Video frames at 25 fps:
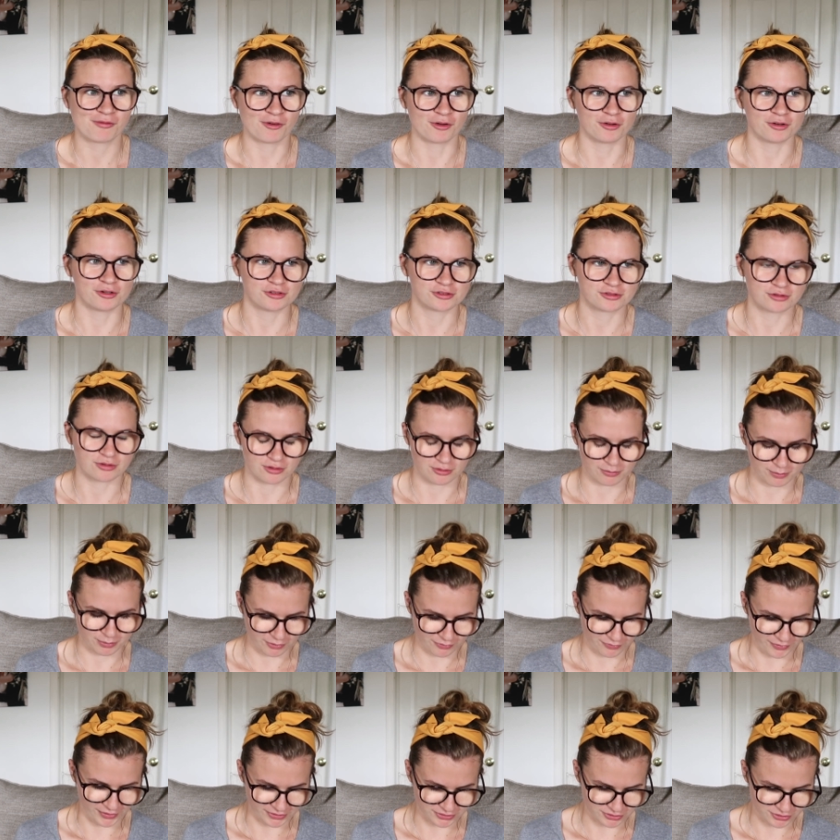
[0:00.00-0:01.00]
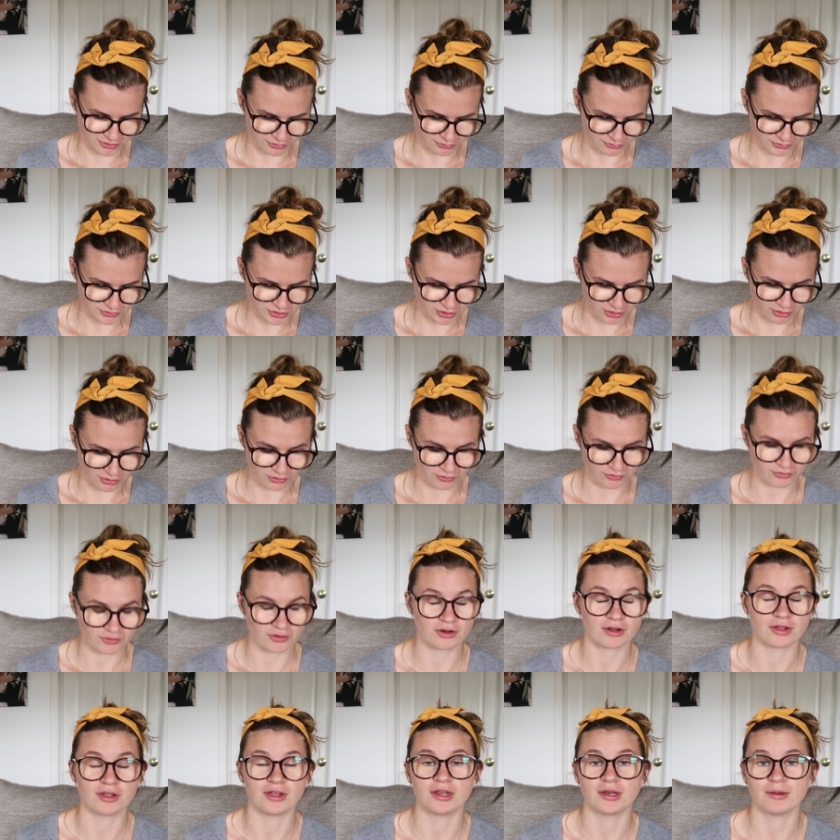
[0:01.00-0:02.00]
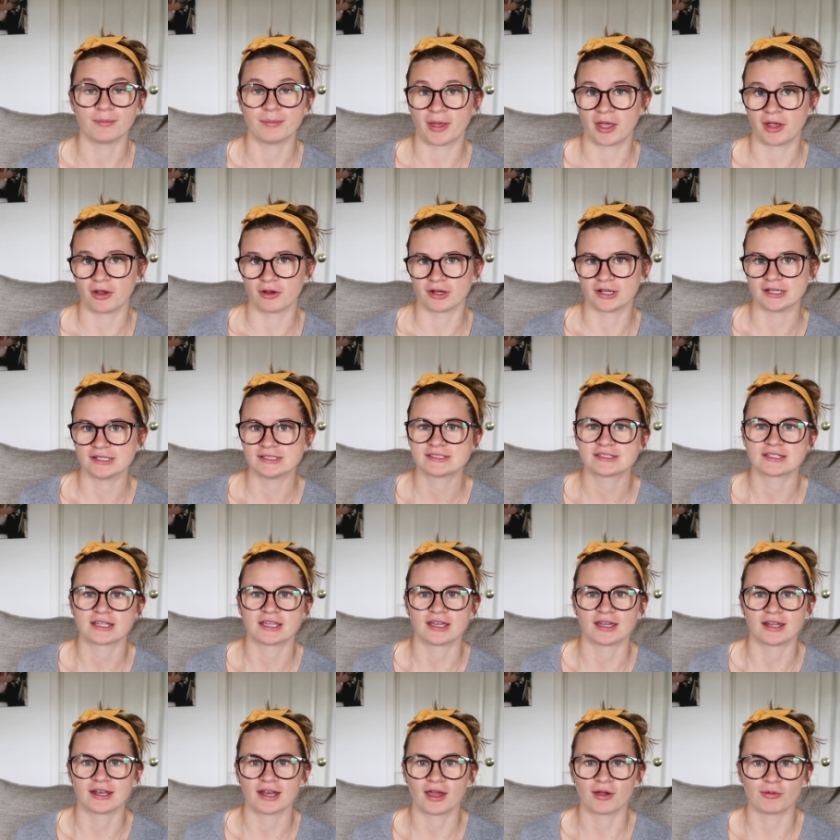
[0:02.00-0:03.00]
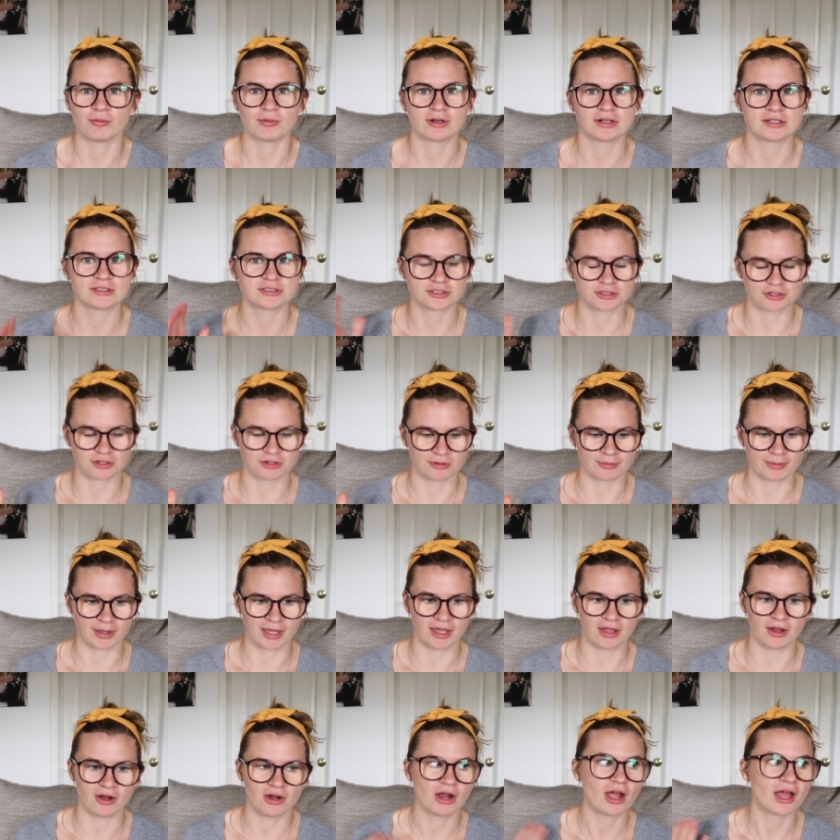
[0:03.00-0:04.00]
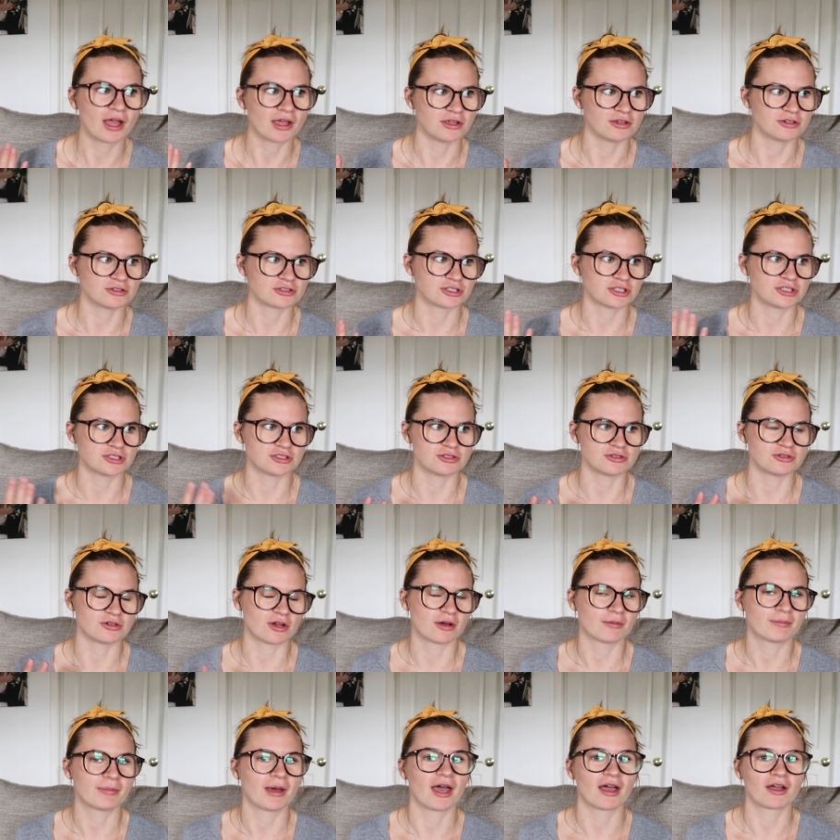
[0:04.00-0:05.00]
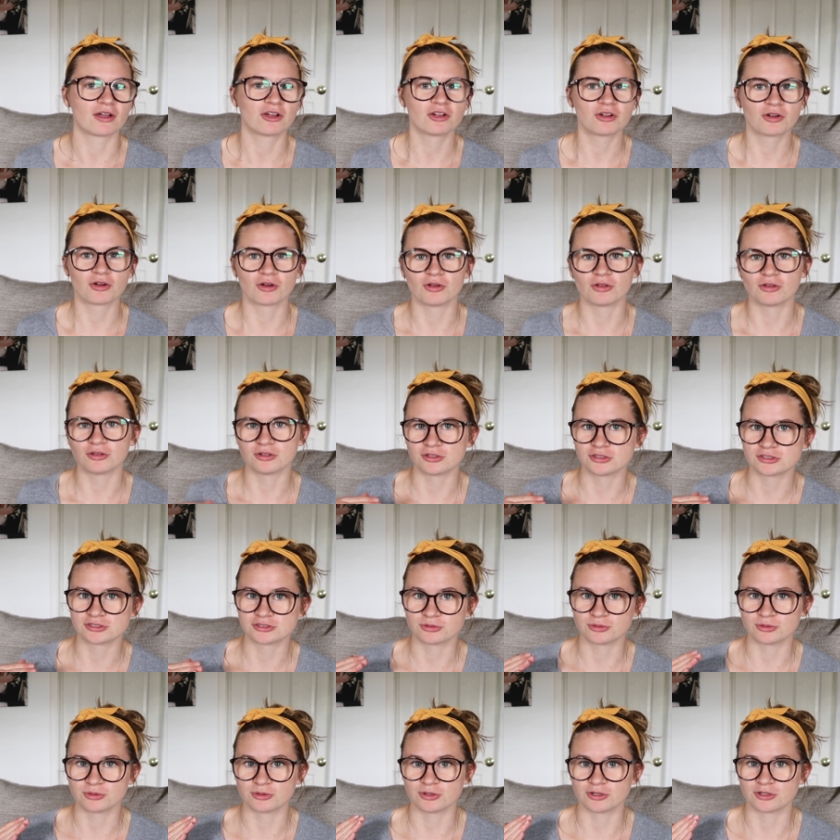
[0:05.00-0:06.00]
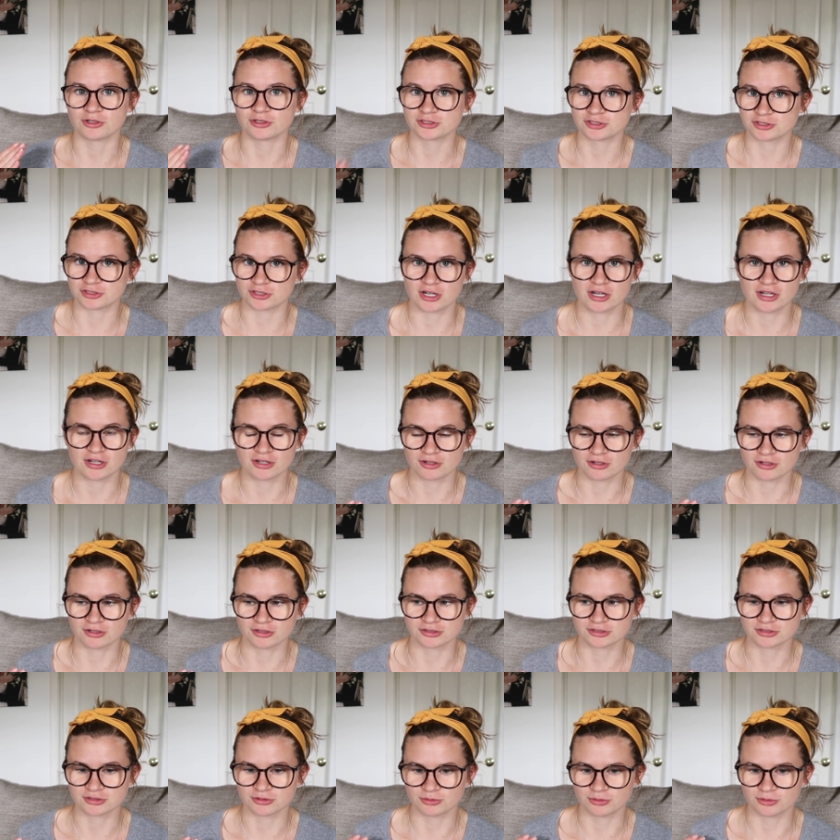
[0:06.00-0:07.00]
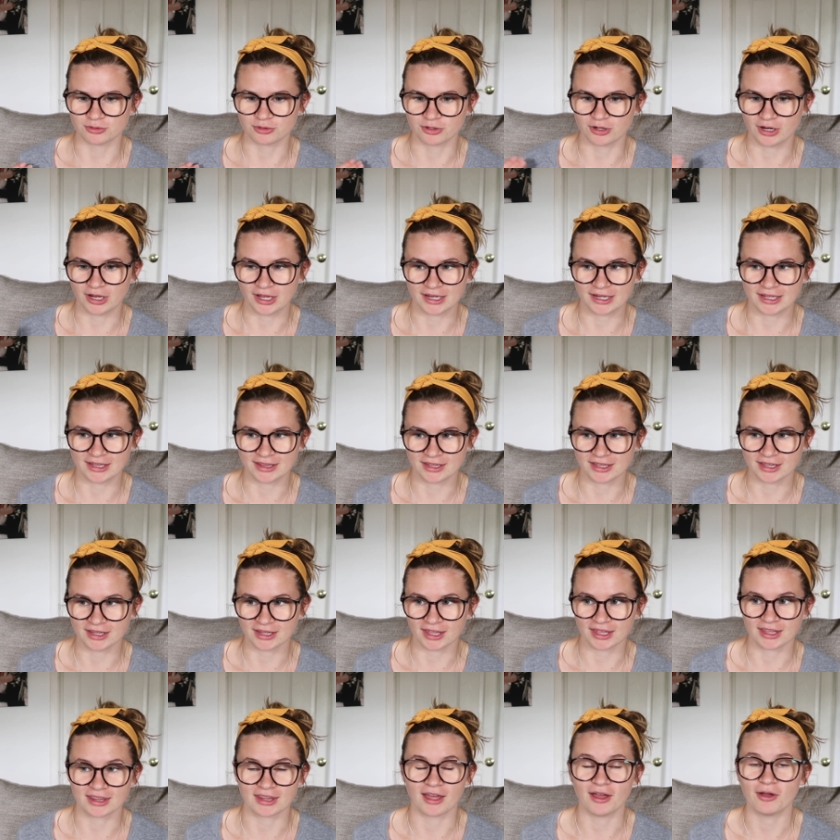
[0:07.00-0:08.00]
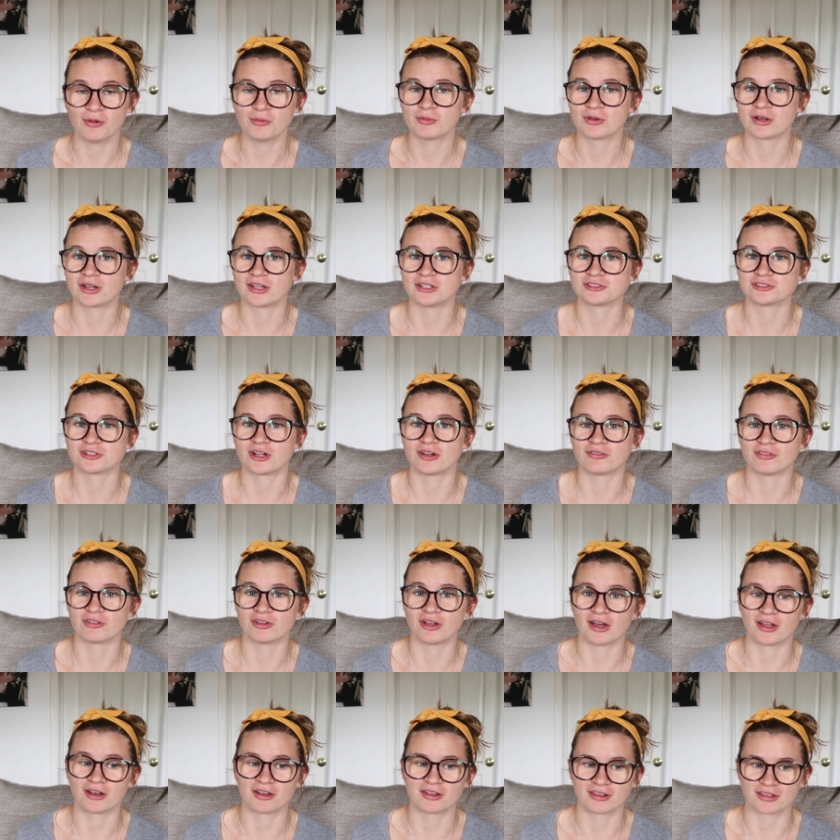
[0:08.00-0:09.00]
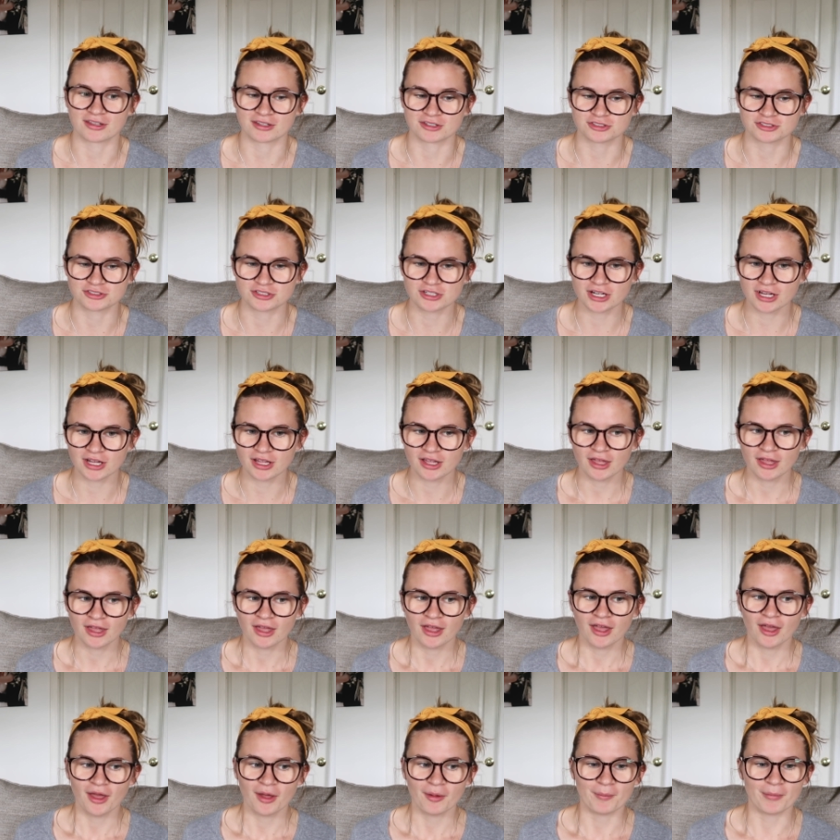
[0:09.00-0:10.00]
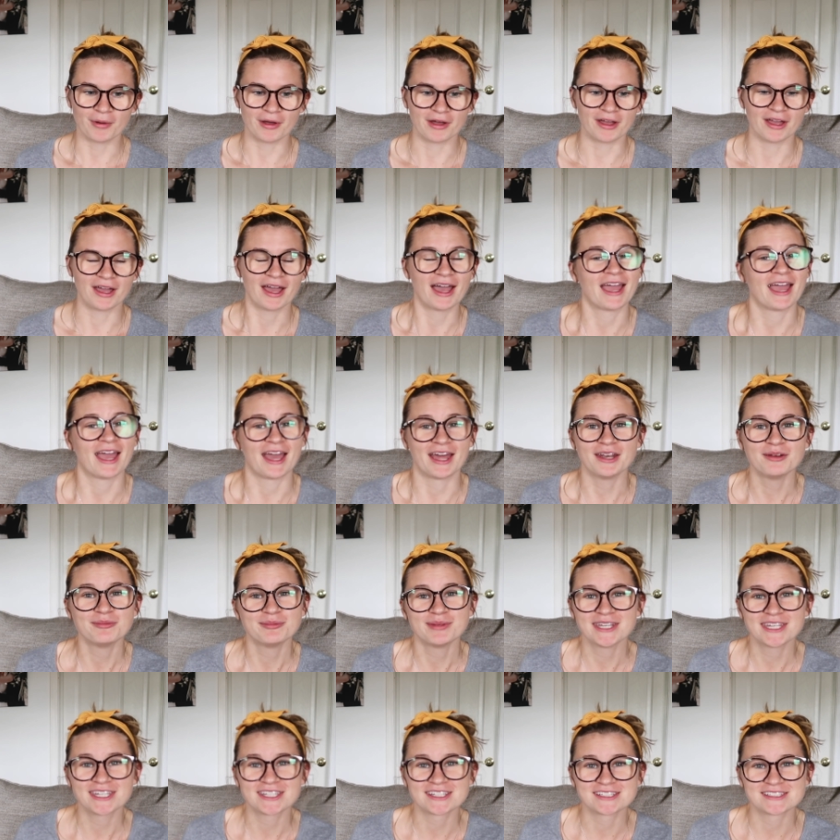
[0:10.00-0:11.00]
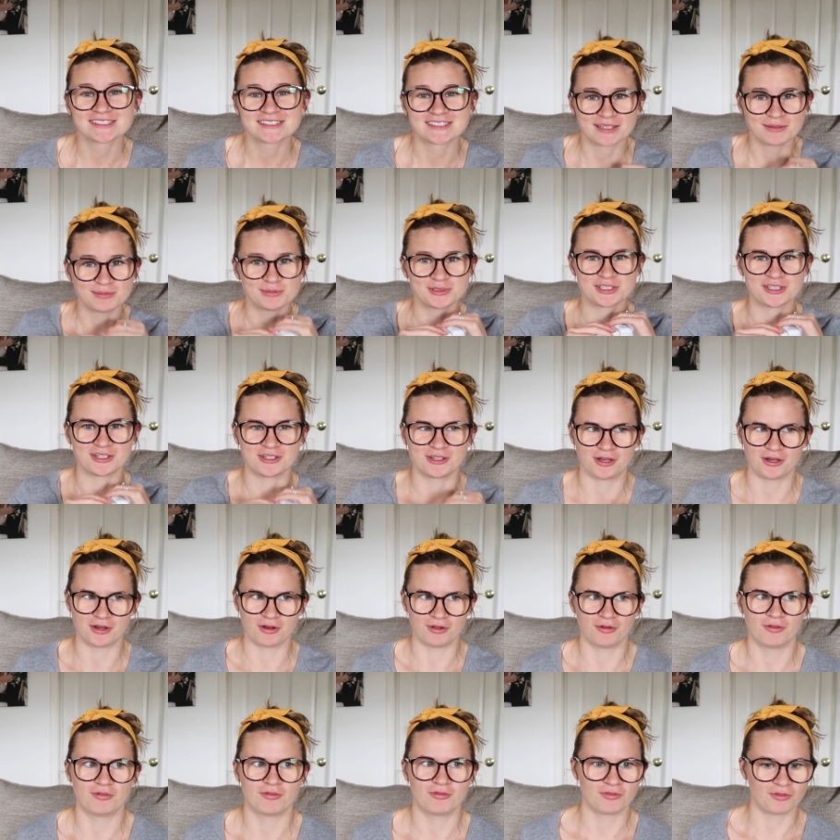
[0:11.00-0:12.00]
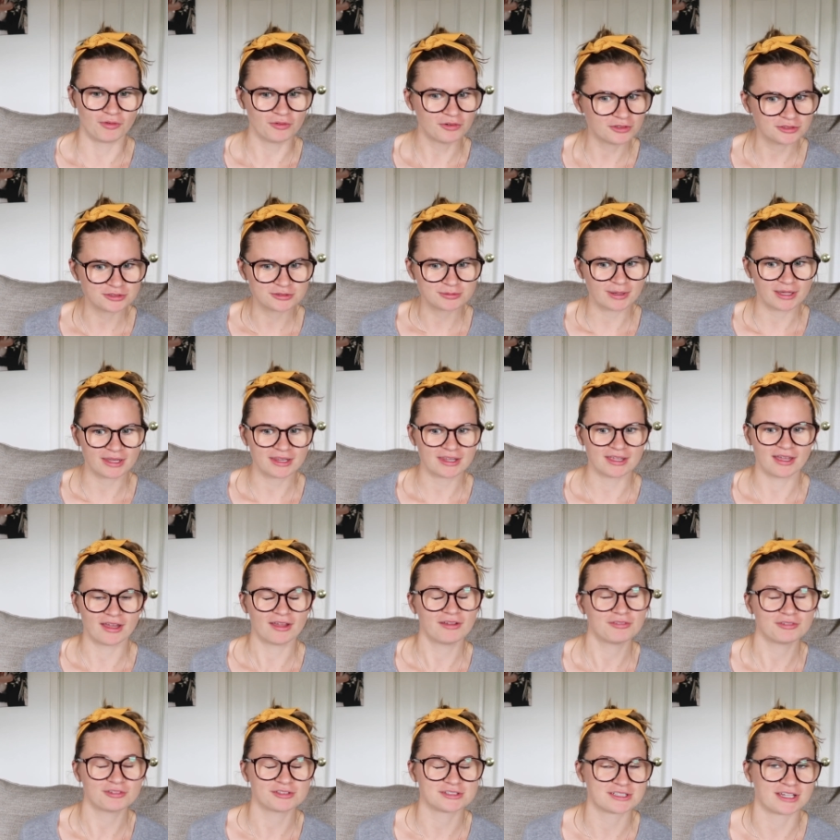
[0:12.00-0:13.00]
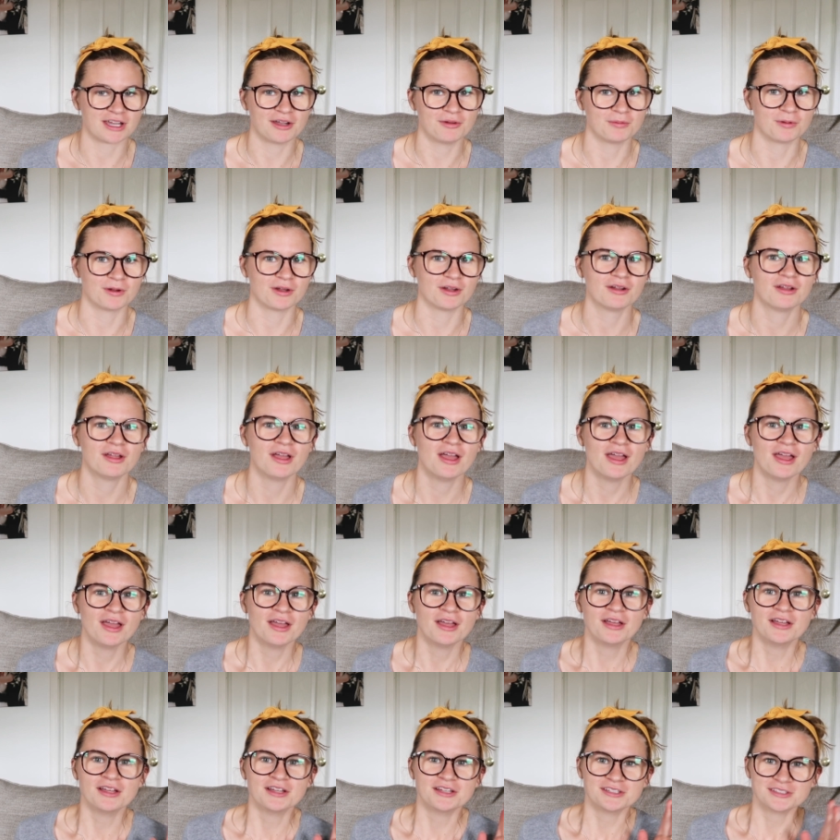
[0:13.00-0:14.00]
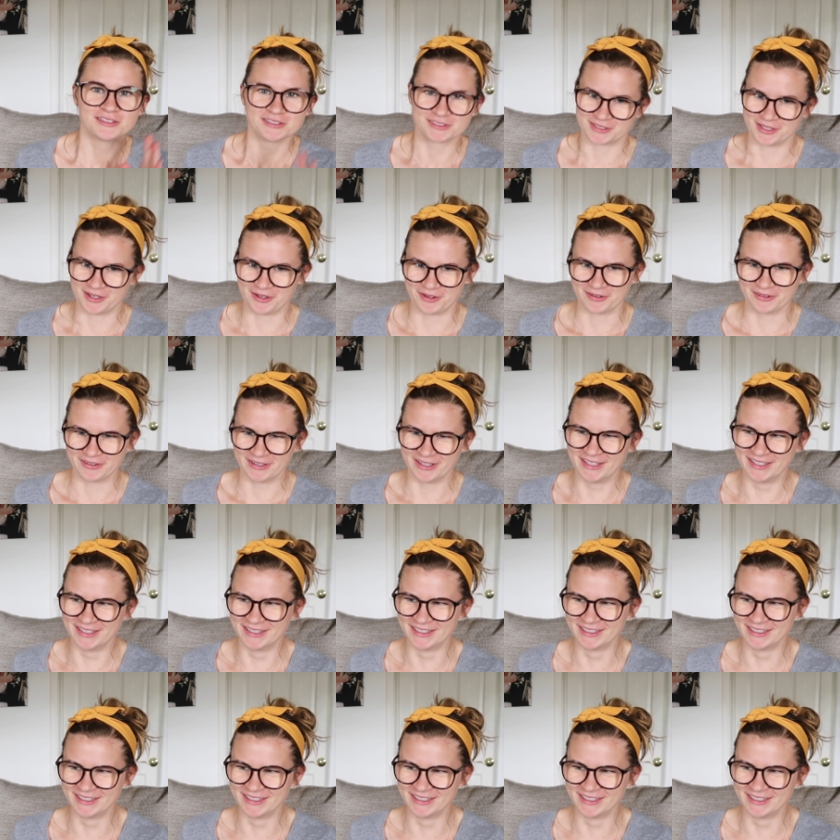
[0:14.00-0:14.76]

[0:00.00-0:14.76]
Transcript: photos with a professional photographer in Paris, and I wanted to curl my hair. I usually do not pack curlers or straighteners or anything like that when I travel out of the country, but I had to make an exception, you know, photos by the Eiffel Tower. So